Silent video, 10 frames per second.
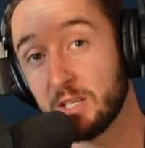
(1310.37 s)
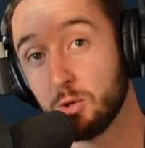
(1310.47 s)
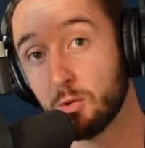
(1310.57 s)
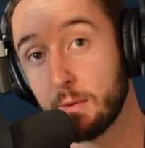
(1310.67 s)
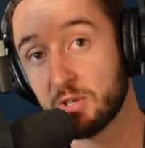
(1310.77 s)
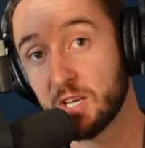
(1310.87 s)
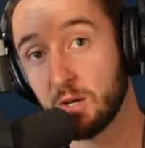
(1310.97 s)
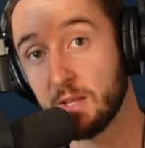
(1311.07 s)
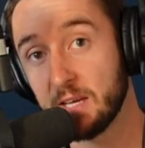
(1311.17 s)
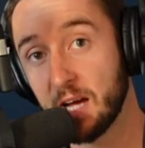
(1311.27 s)
2 to 3%
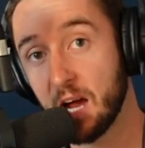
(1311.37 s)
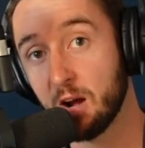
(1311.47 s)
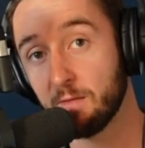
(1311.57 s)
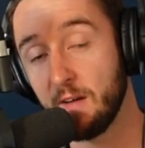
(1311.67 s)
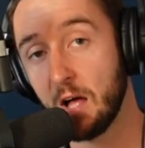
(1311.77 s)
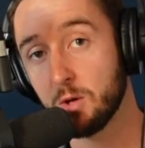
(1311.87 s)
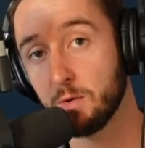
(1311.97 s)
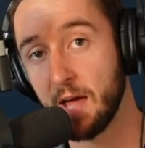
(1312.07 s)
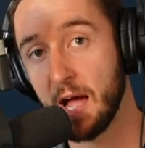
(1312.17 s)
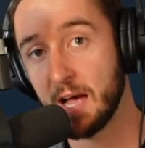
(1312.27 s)
on the entire value
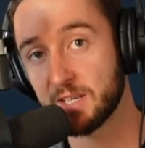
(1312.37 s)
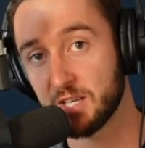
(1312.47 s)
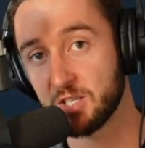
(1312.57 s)
of the asset.